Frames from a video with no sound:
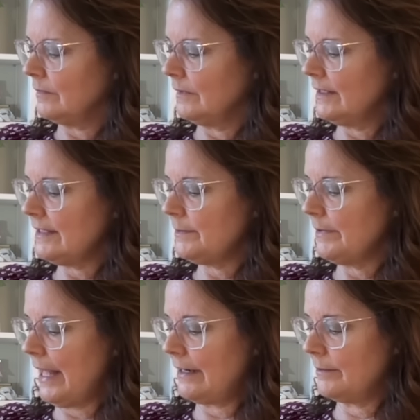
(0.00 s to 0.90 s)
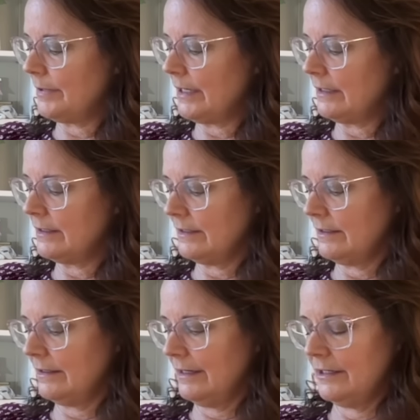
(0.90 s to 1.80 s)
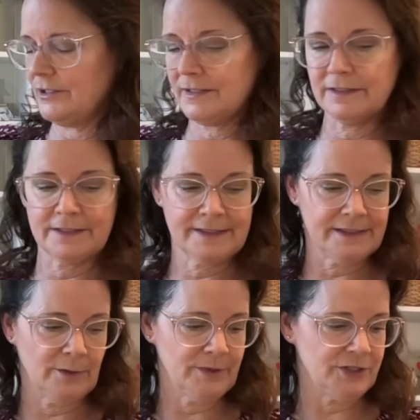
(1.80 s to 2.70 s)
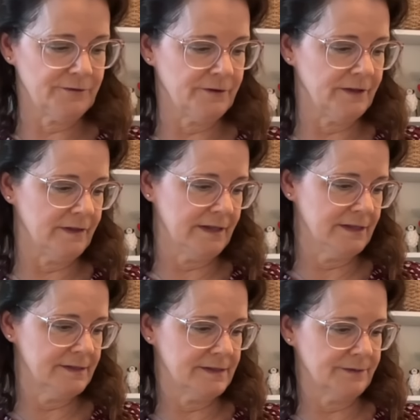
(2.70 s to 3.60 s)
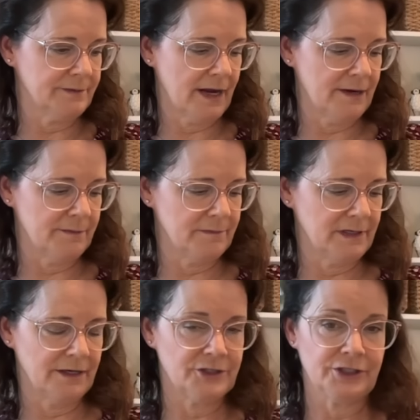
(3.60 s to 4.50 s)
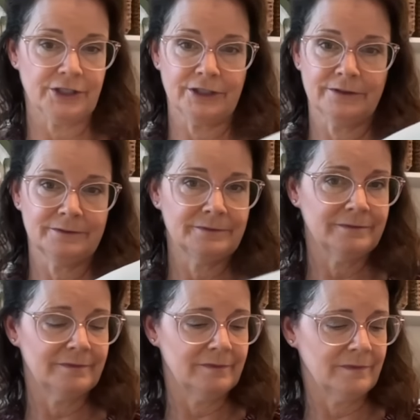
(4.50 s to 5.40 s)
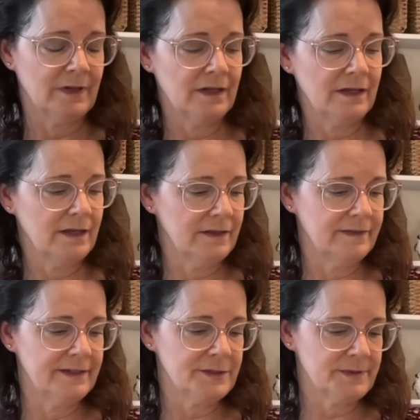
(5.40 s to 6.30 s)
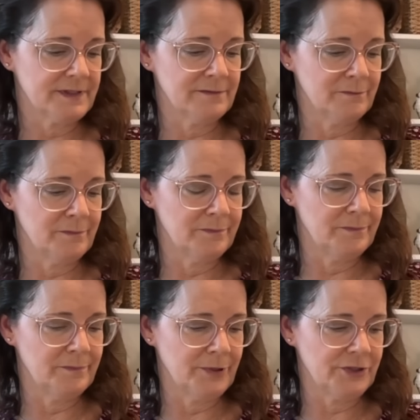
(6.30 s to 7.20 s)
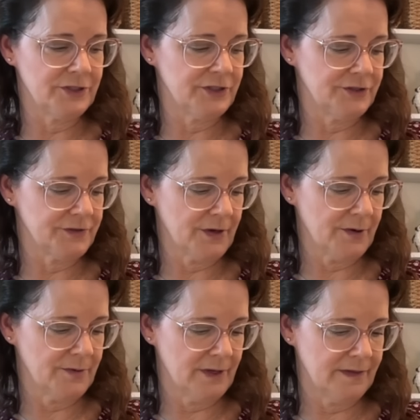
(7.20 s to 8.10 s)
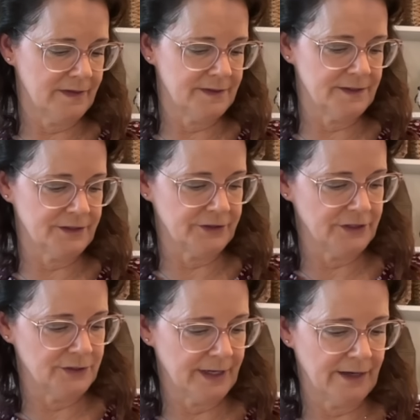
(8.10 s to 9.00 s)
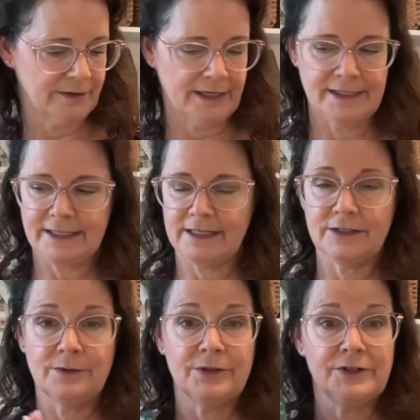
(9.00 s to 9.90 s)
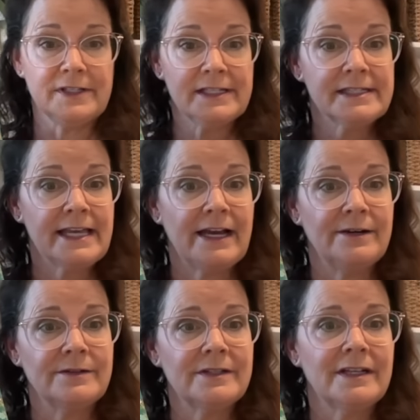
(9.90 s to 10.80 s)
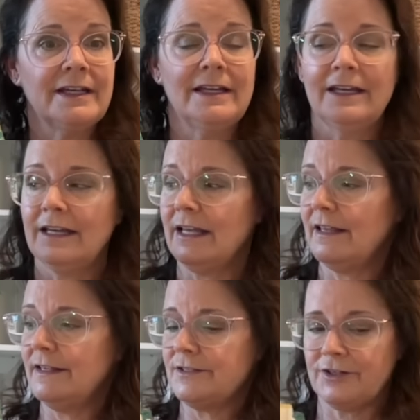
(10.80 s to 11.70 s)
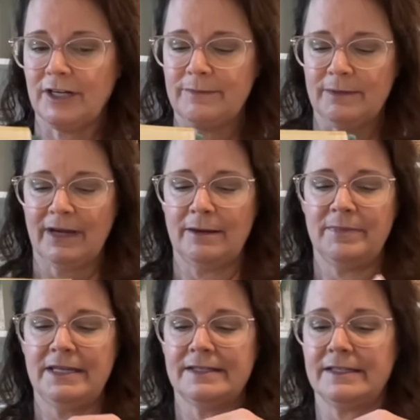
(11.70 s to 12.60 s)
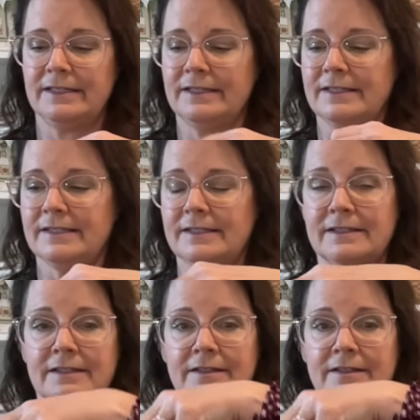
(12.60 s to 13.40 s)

this is platinum, but it just looks so much different than this. So I'm not sure. This was purchased years ago, and this is 32 count. I decided to do 36 count, and these are going to be my pieces